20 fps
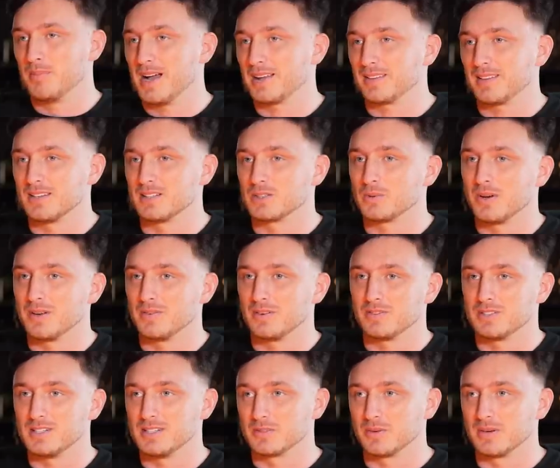back then
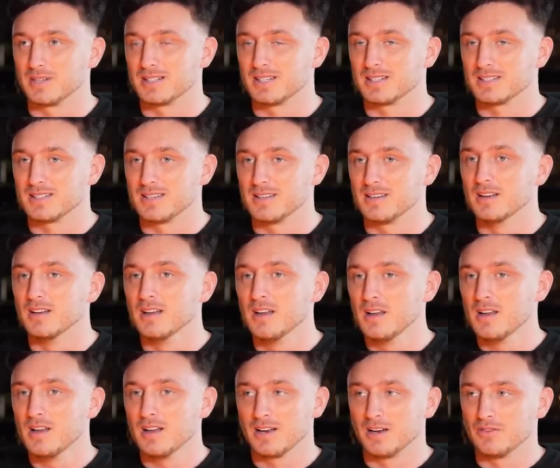2015 2016
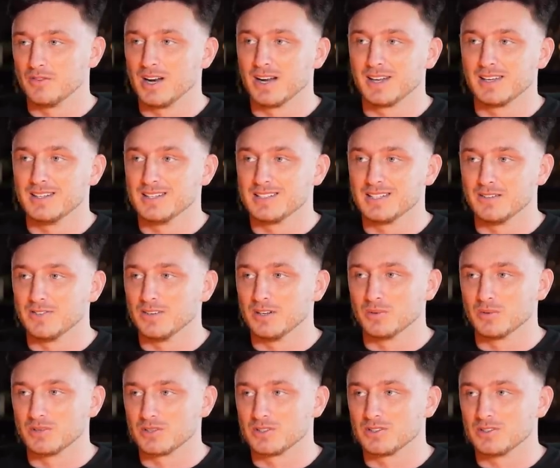like reality tv
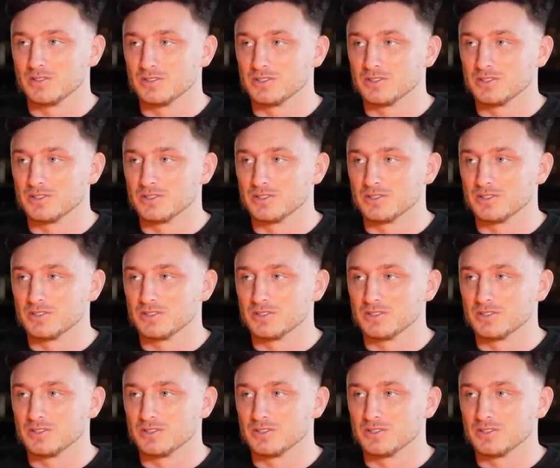was